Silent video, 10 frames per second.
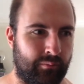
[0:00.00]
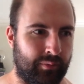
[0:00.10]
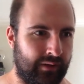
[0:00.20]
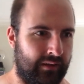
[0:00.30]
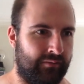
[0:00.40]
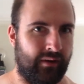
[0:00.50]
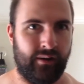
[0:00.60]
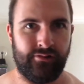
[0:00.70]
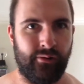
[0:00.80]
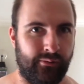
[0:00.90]
believe that
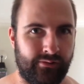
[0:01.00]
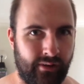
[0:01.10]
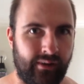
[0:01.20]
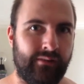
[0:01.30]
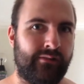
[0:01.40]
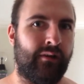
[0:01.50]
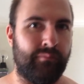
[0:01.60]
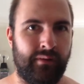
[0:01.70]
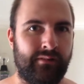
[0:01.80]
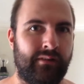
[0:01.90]
I show signs
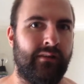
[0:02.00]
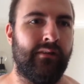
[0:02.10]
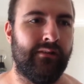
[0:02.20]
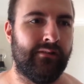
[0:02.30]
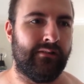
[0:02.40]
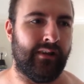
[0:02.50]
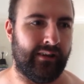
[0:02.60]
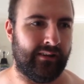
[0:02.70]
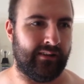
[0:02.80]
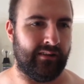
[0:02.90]
of mental illness,
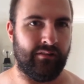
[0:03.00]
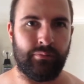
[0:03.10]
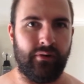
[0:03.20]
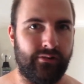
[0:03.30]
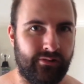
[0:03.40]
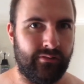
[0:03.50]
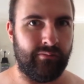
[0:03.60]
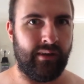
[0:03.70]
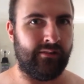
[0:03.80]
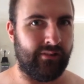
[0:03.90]
like
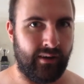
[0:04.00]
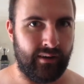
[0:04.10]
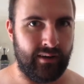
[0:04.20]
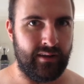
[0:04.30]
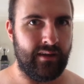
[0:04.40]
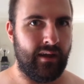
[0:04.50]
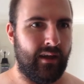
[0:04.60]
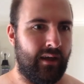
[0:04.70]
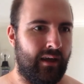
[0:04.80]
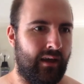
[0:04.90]
depression, anxiety,
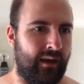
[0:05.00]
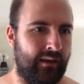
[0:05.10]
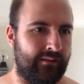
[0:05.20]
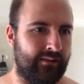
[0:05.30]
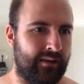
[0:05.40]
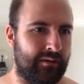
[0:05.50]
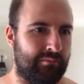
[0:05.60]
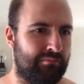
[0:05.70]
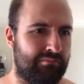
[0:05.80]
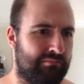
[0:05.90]
and
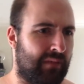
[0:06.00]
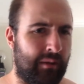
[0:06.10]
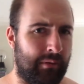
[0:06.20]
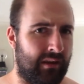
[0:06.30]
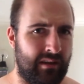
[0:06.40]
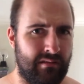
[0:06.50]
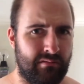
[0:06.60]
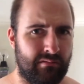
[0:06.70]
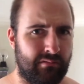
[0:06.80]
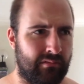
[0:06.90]
maybe
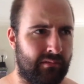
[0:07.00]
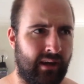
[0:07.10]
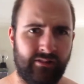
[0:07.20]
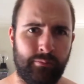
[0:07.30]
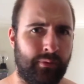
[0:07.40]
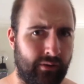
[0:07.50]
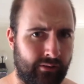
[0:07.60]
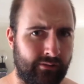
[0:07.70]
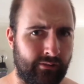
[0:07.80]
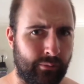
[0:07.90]

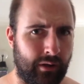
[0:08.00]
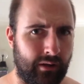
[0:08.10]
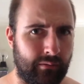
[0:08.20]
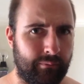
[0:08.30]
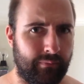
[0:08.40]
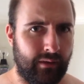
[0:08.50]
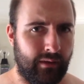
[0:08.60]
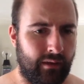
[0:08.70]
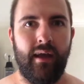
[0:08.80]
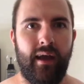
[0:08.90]
Asperger's as well.
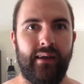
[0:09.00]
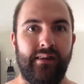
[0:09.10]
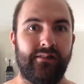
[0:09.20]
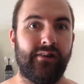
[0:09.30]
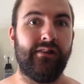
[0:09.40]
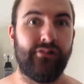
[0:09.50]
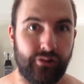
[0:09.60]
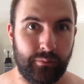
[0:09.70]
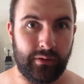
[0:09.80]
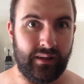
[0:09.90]
And yes, I
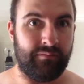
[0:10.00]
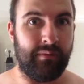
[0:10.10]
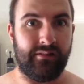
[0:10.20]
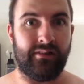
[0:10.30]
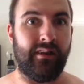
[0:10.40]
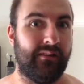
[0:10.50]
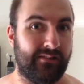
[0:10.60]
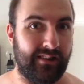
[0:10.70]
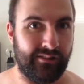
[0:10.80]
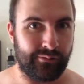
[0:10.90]
do believe mental
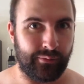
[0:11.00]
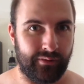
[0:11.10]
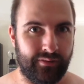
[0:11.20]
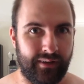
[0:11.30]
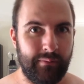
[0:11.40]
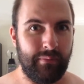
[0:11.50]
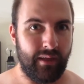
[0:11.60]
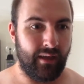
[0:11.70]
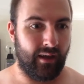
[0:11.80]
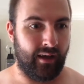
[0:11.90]
illness is a real thing.
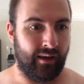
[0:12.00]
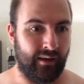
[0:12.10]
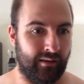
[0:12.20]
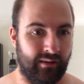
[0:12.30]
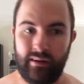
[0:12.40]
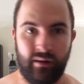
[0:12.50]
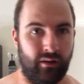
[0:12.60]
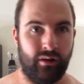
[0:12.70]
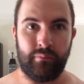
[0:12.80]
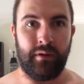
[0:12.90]
A
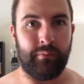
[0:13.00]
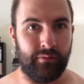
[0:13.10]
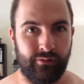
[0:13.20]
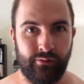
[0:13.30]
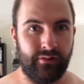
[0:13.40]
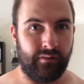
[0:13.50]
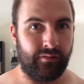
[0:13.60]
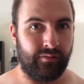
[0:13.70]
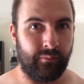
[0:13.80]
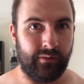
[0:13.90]
lot of people do
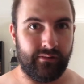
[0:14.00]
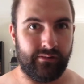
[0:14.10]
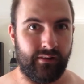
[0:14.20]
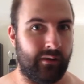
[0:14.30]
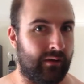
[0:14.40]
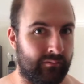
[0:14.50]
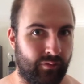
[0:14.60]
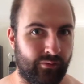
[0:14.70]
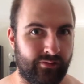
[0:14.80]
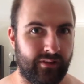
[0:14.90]
suffer from it,
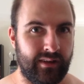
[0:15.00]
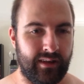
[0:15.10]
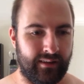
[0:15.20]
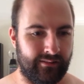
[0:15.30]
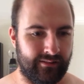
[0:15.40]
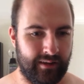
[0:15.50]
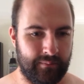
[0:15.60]
unfortunately, and